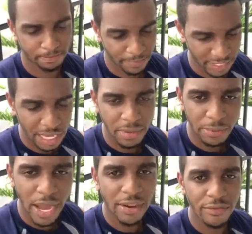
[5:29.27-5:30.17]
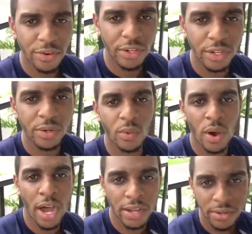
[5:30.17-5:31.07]
stemming back for a little
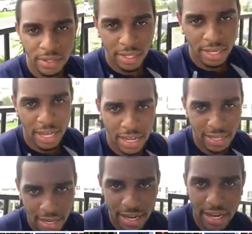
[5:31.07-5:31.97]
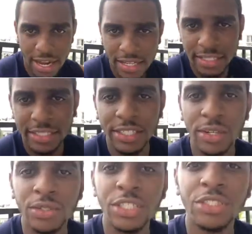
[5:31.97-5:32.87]
while, and she,
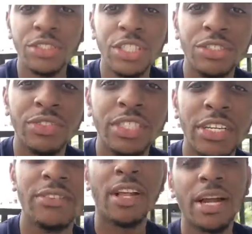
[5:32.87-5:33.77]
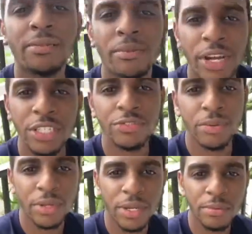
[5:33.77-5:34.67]
she's received a lot of praise
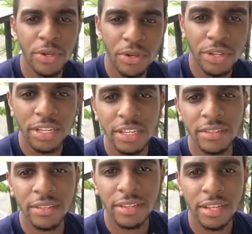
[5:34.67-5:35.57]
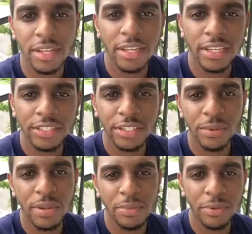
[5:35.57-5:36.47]
from the community because
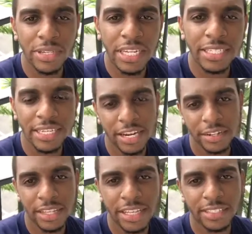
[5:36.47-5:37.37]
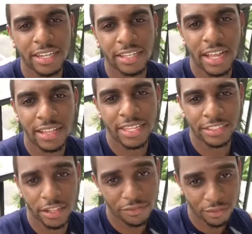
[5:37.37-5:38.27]
people need to hear things like that. That
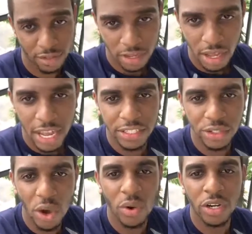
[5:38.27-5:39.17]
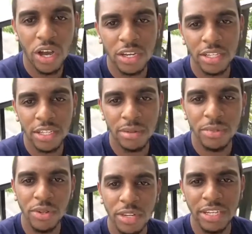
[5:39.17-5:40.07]
stuff, it's going on in the
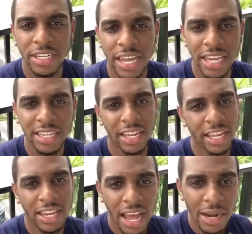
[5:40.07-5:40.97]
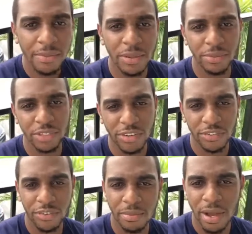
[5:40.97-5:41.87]
community daily. Like, a lot of people suffer
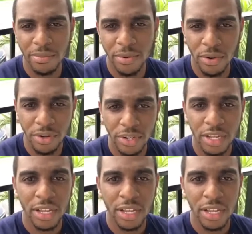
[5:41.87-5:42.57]
from bipolar.